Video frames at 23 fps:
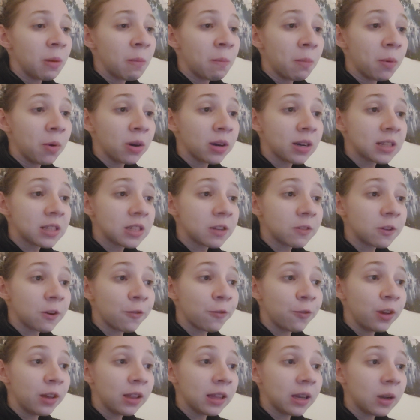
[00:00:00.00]
importance of their
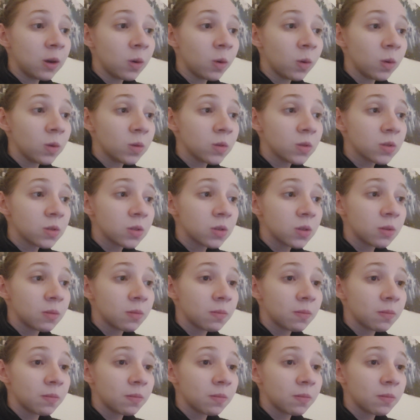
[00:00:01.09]
feeling goals.